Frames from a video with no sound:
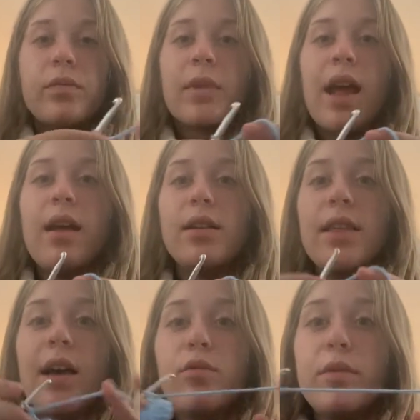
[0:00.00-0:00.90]
And
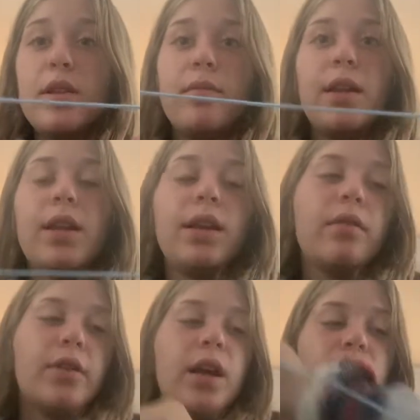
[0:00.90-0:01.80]
that will be the beginning
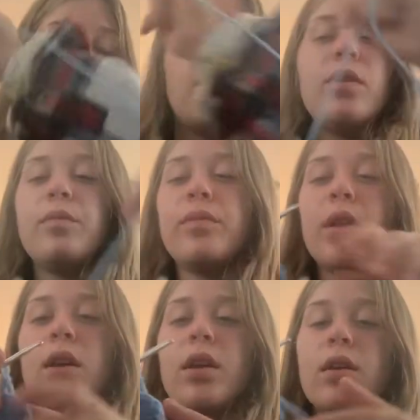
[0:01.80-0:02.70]
of our next row.
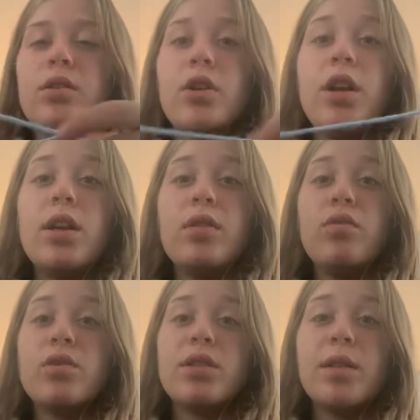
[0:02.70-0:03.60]
So you're going
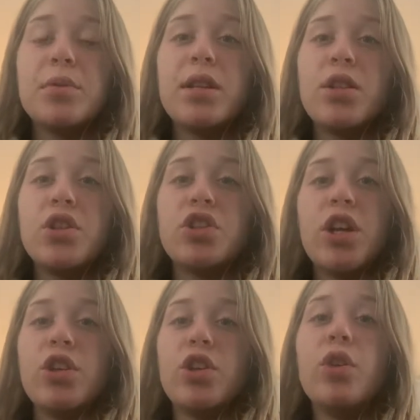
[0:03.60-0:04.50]
to slip stitch and
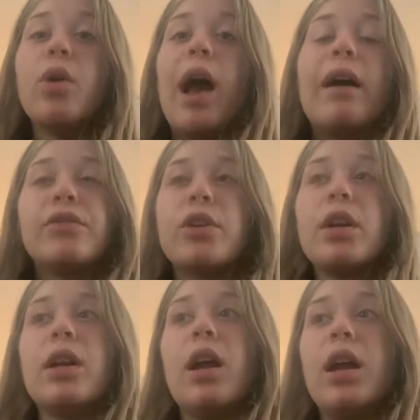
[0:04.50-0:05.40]
chain 2
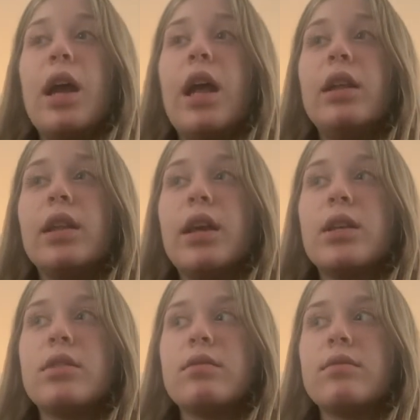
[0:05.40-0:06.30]
after and like
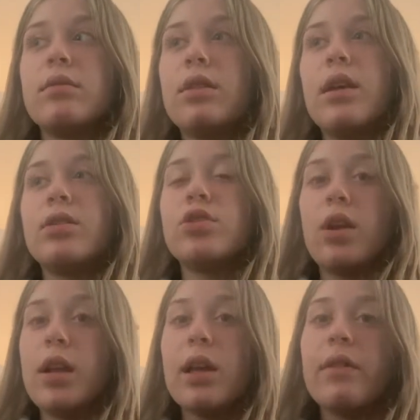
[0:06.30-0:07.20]

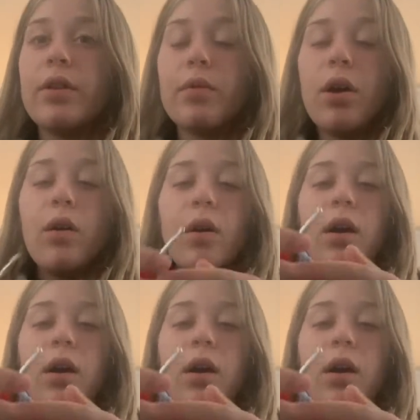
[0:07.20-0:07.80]
starting every row.